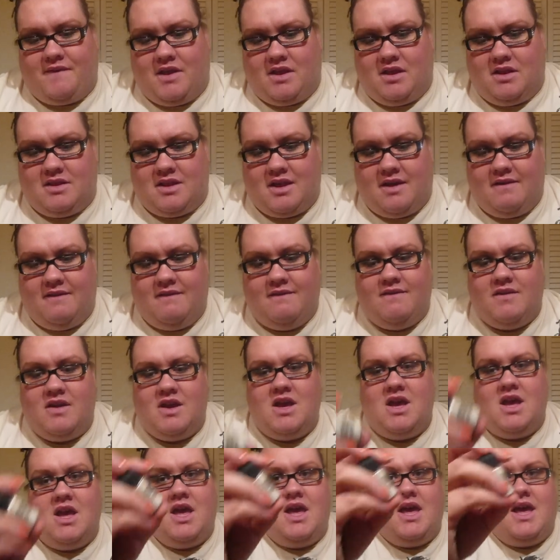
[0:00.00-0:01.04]
fell in love.
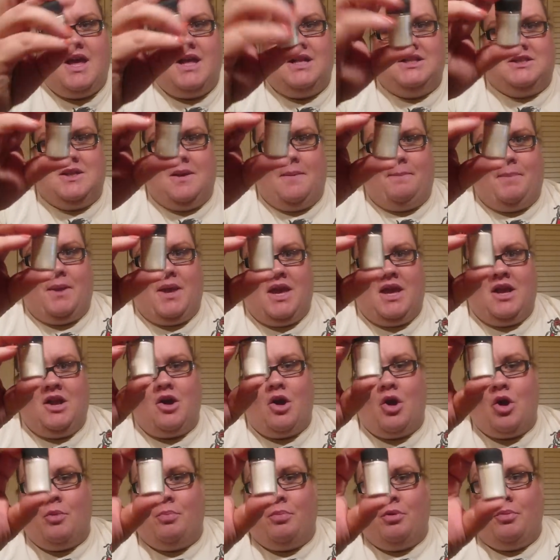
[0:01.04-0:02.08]
It's
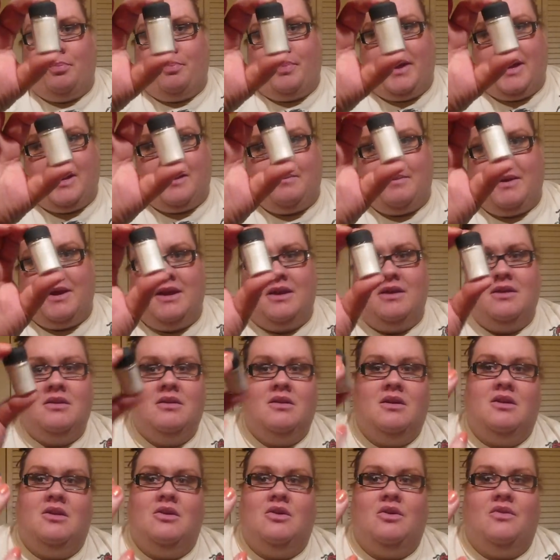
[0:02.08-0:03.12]
Pink Opal Pigment.
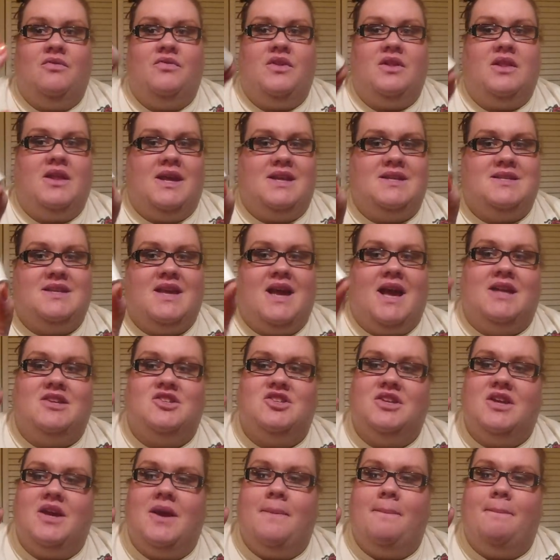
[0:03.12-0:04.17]
I don't know if the light's
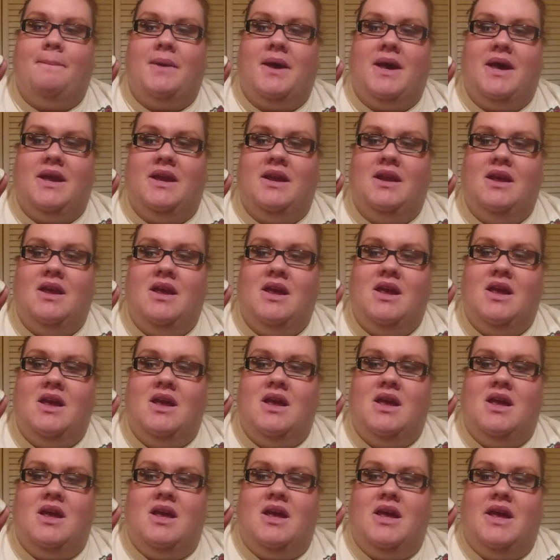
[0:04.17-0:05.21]
catching it, but
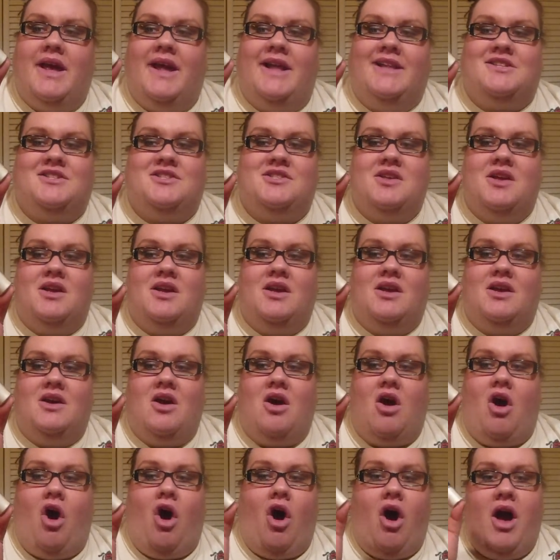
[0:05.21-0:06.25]
it's
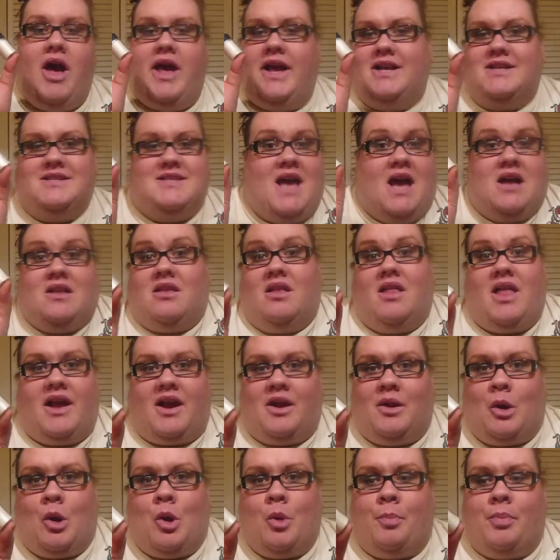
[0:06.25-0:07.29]
exactly
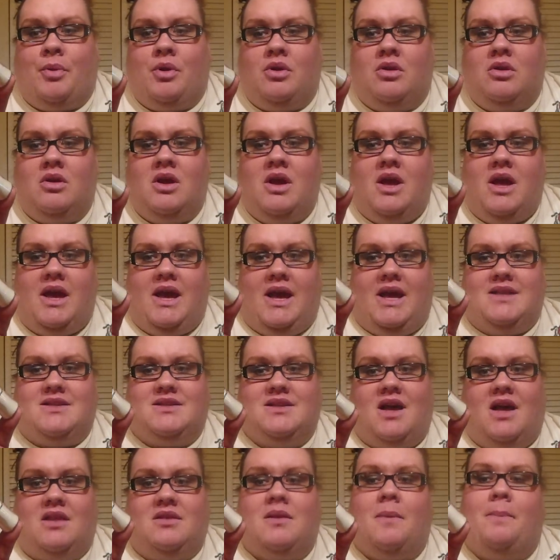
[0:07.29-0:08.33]
like an opal.
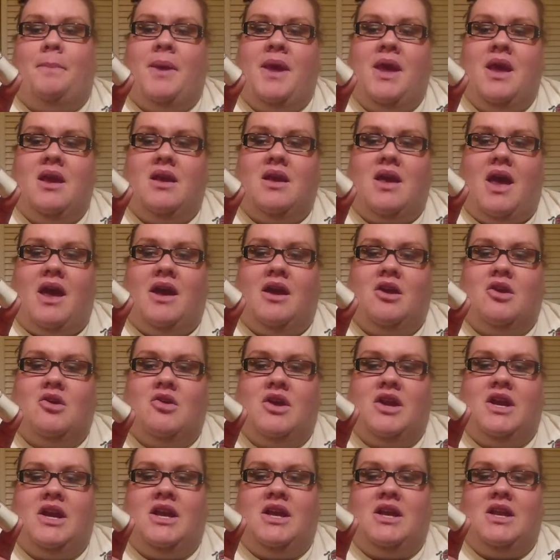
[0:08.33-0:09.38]
It's got the pink and
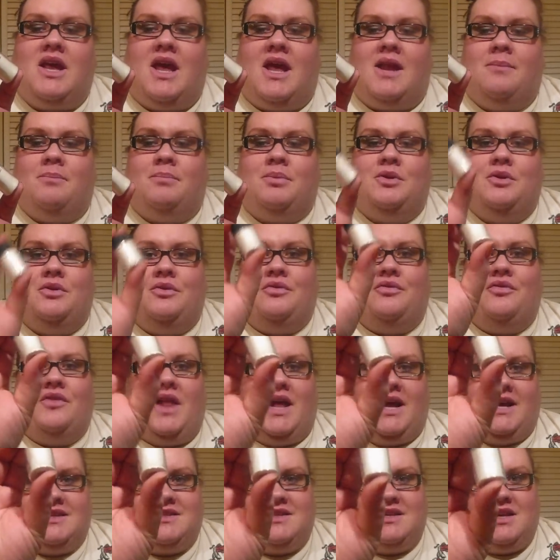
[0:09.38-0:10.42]
green and blue
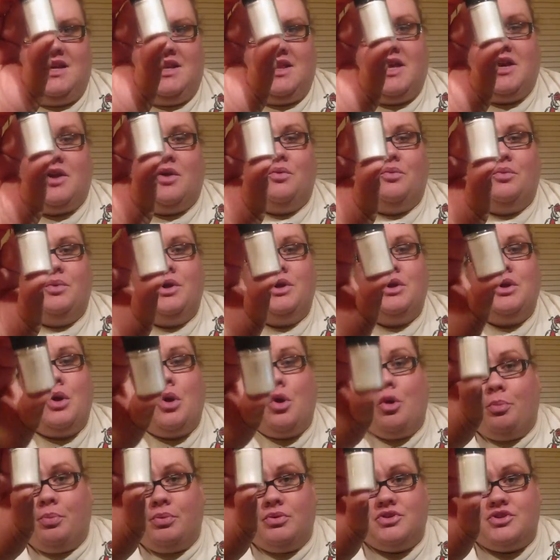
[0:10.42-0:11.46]
flecks in it like a real
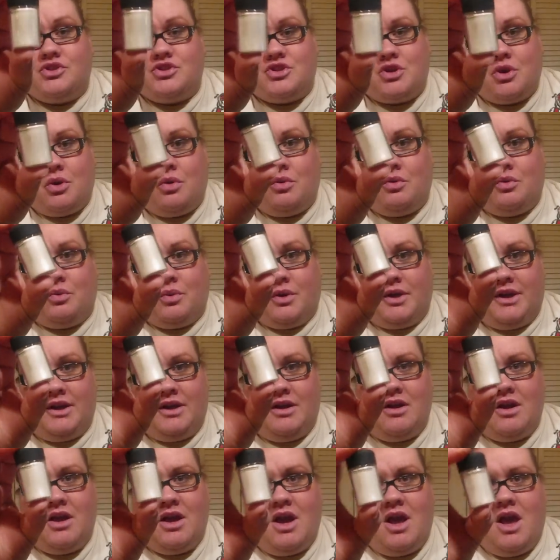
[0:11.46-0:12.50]
opal stone
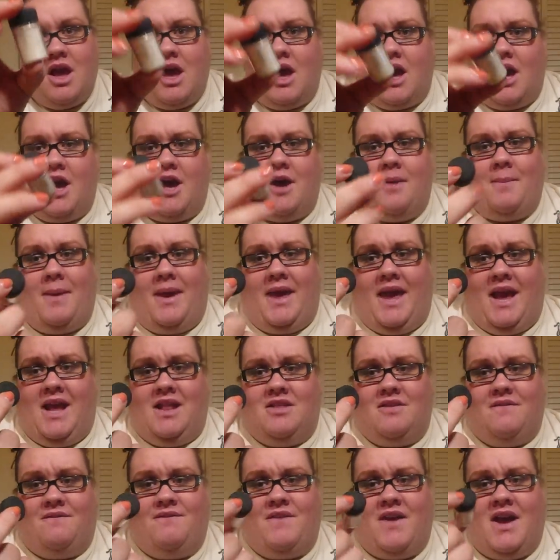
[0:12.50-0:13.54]
would. I
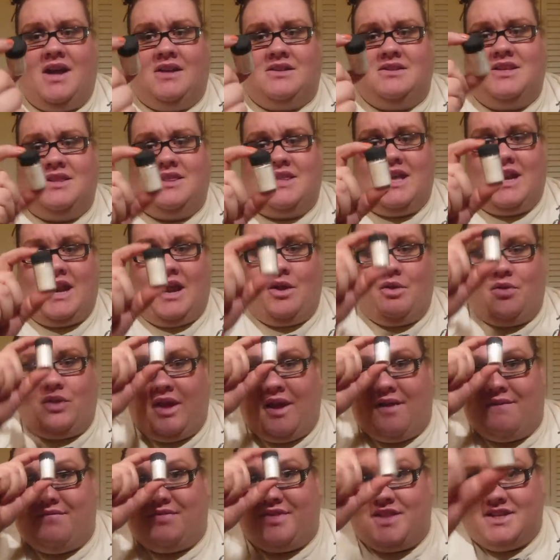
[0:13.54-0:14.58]
hate the fact that I only
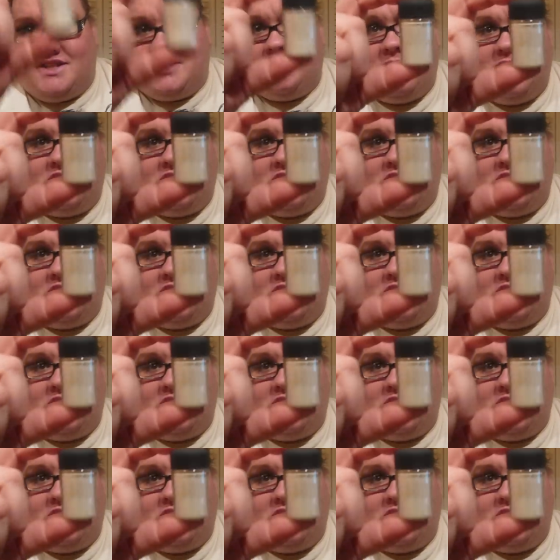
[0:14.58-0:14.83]
have this